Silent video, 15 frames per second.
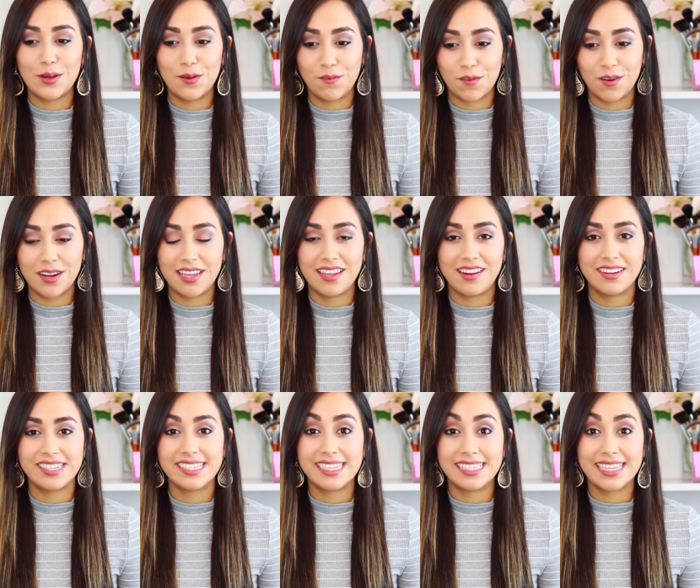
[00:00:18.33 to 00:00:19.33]
over a year
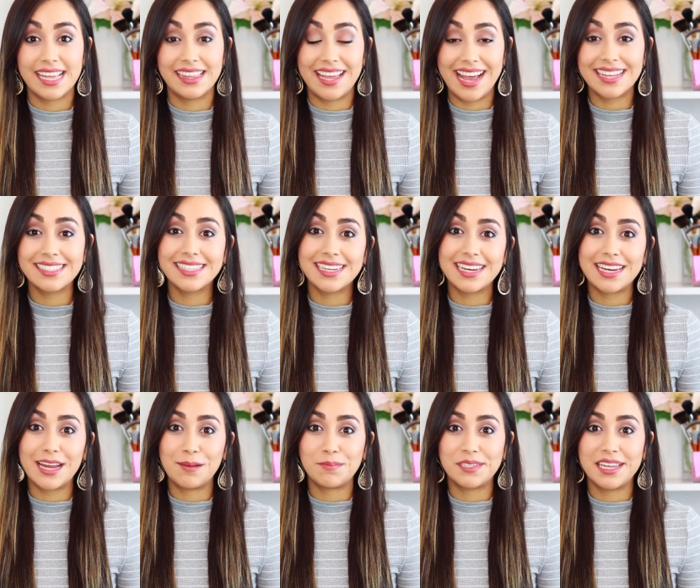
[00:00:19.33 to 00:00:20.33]
since I last did an
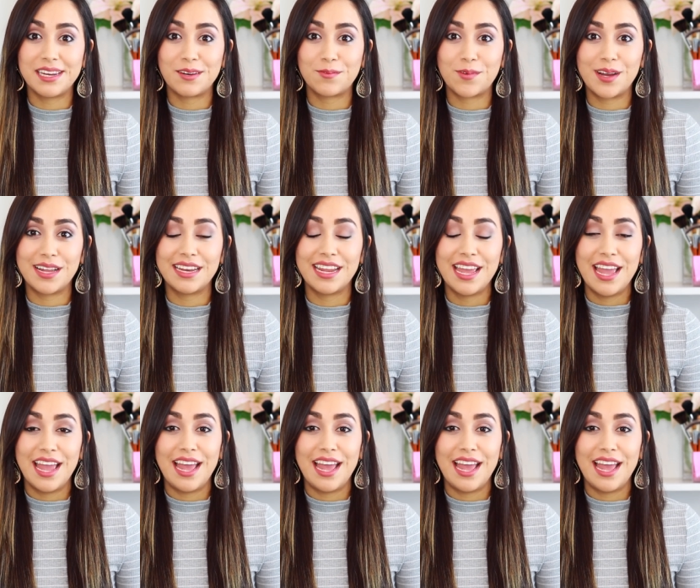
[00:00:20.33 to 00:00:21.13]
updated one